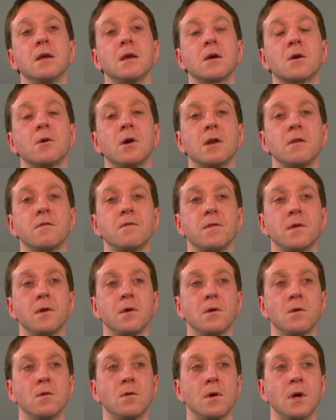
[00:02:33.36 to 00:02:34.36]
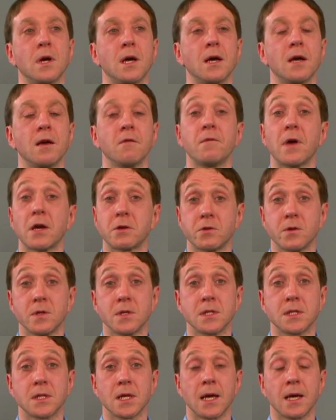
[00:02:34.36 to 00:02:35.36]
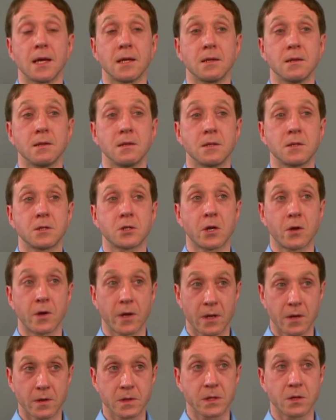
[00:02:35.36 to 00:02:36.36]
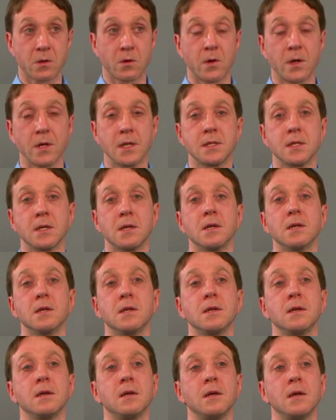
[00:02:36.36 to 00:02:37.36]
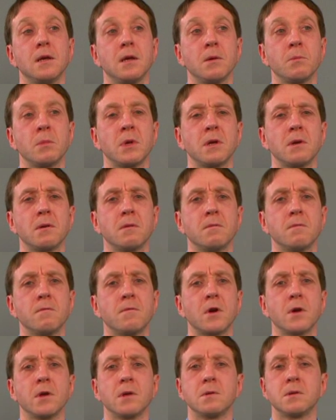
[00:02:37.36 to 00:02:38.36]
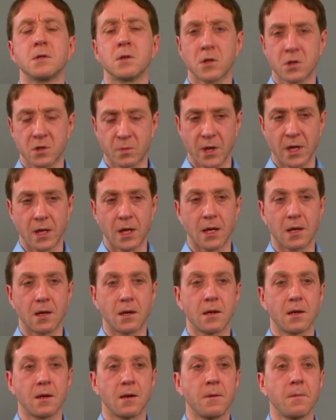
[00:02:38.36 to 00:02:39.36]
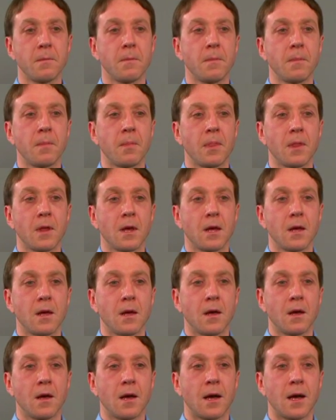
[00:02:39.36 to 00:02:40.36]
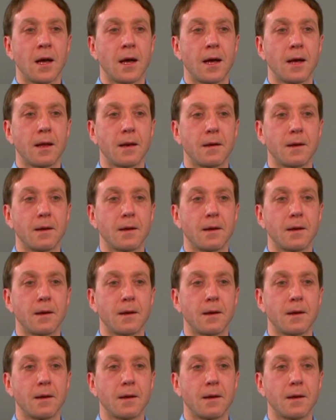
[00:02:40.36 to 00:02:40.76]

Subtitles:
quite a few veterans and sharing their stories and being very touched by them.